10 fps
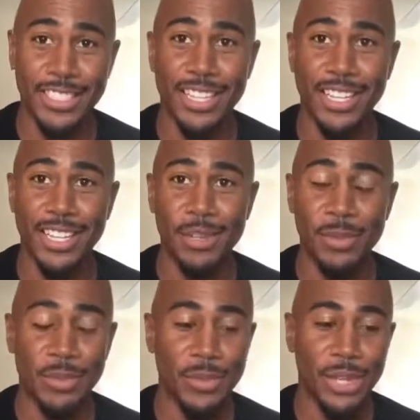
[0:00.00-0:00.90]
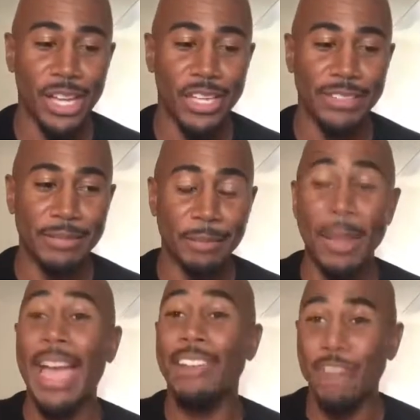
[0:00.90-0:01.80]
um, uh,
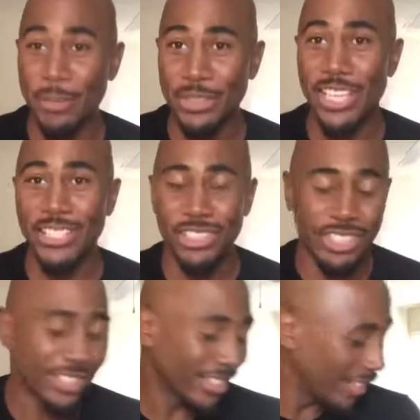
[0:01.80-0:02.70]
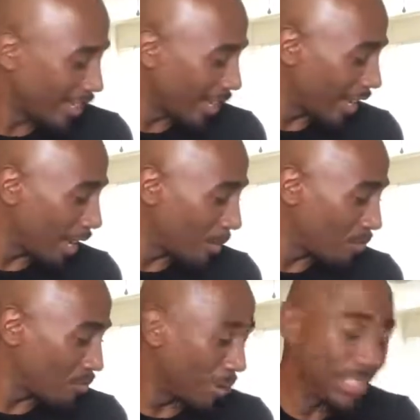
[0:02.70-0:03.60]
bad reputation
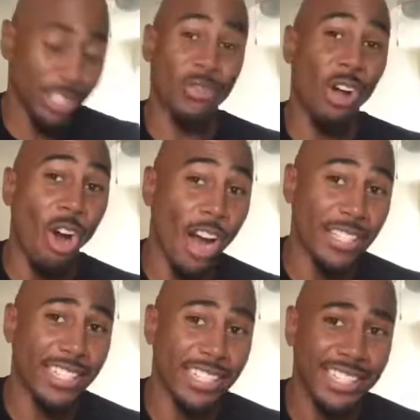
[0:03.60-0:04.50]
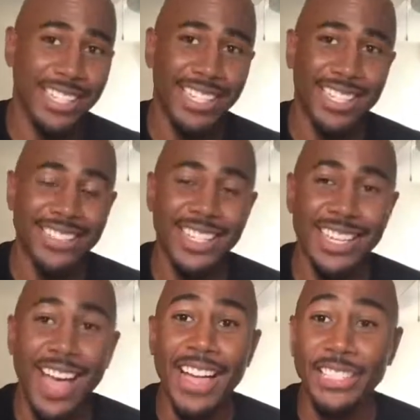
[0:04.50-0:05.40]
um, pieces of art
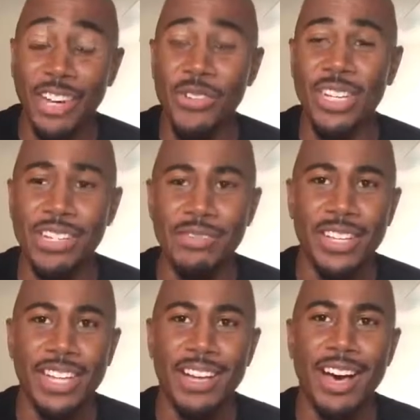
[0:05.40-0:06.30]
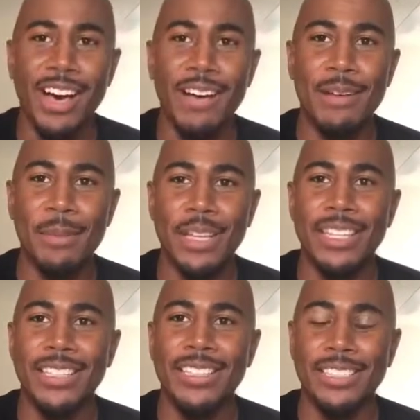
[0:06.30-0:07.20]
that I know of. Um,
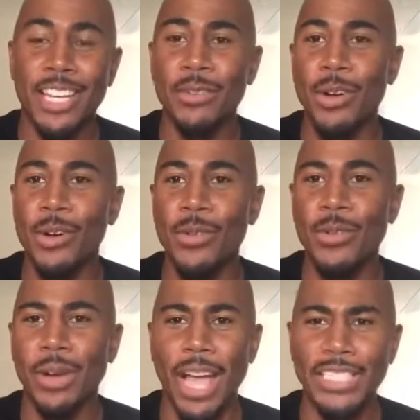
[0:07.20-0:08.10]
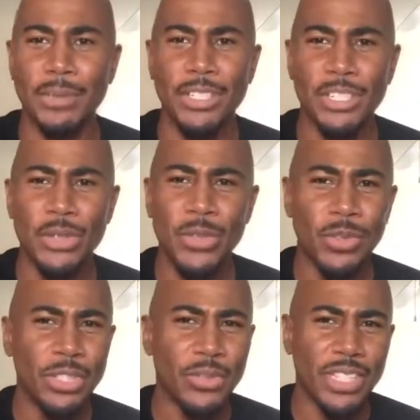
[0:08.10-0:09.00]
the tarot has been used
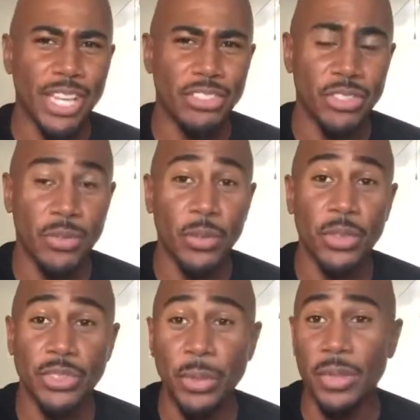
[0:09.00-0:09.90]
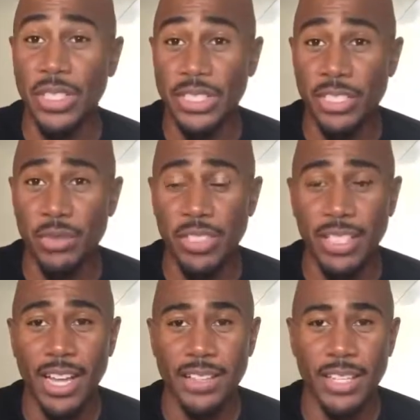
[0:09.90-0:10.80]
for divination for so many centuries
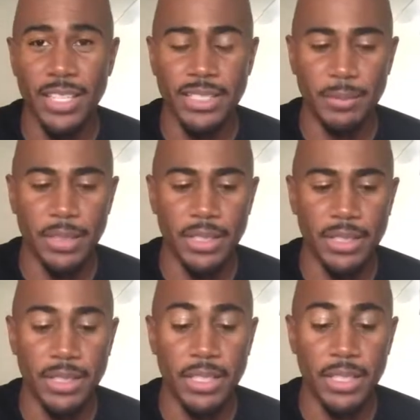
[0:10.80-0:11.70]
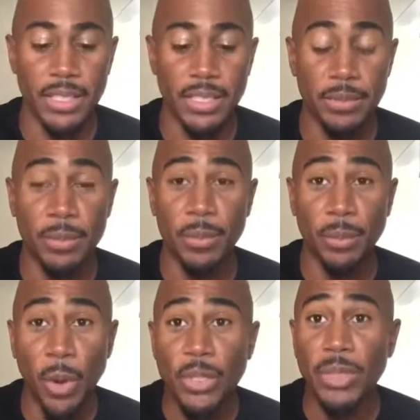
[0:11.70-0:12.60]
now that it's, it's, it's
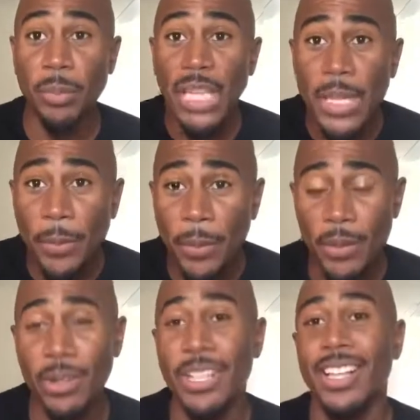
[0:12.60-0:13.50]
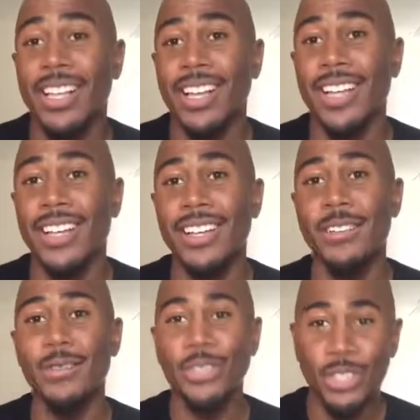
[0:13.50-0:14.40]
most people uh,
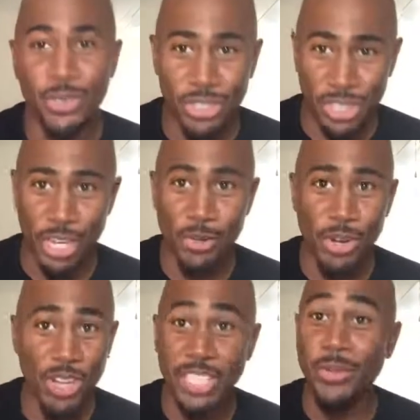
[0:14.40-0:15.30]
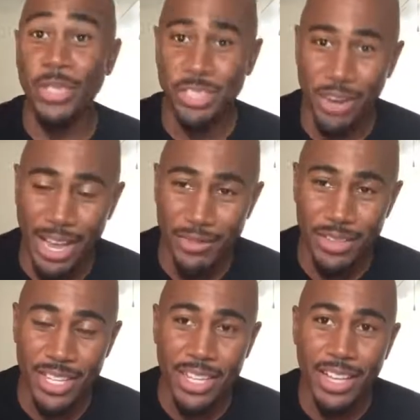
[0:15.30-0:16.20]
view the tarot as witchcraft.
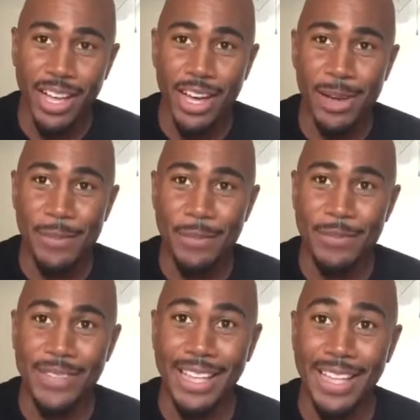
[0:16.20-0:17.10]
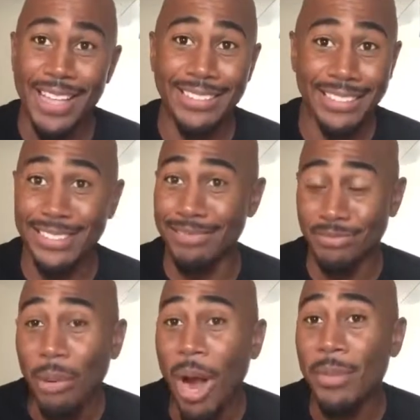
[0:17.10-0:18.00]
Um, and
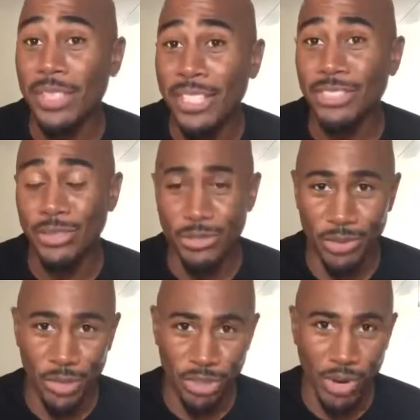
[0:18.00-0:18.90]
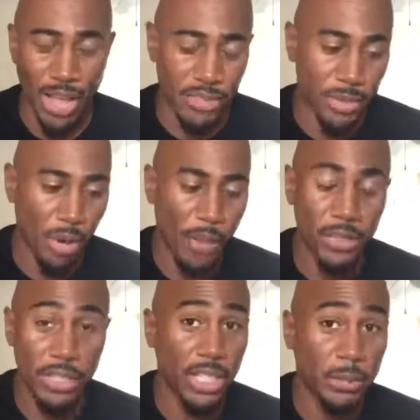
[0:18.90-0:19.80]
it probably is used in witchcraft and it
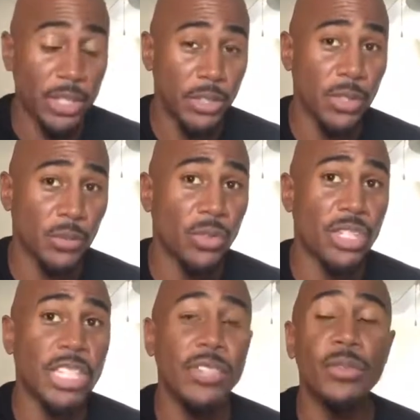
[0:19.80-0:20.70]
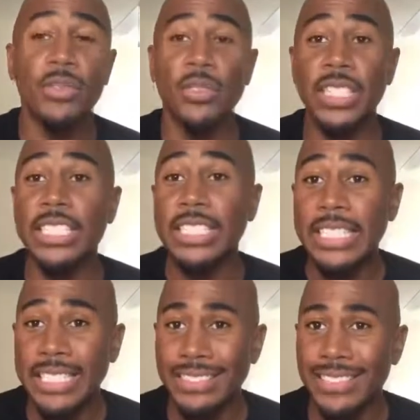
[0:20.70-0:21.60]
probably could be used for evil
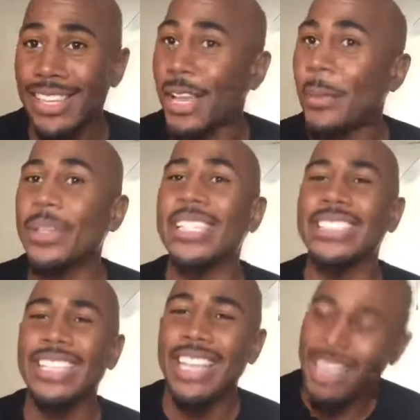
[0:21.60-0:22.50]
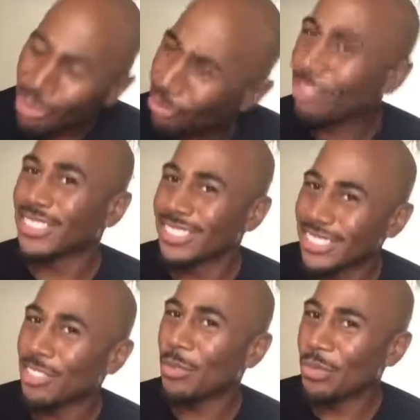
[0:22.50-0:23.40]
intents, But every
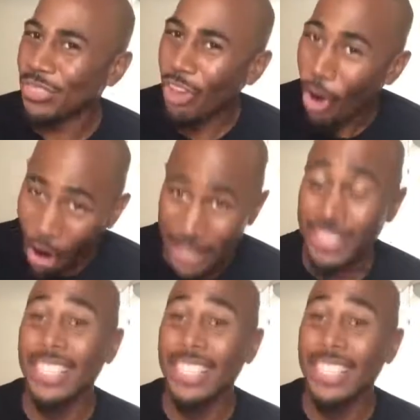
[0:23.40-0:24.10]
single art